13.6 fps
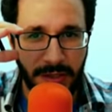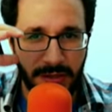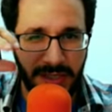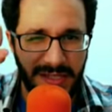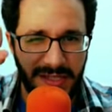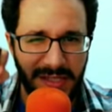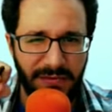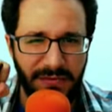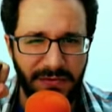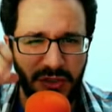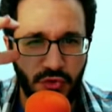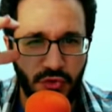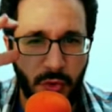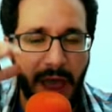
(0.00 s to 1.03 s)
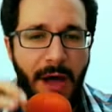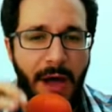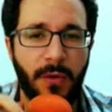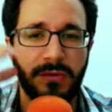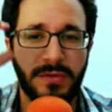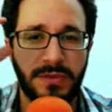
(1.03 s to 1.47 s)
as if
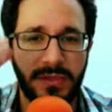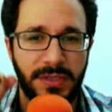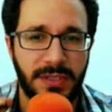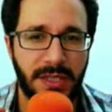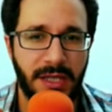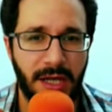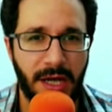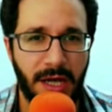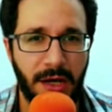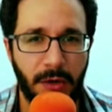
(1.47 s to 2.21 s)
drowned uh,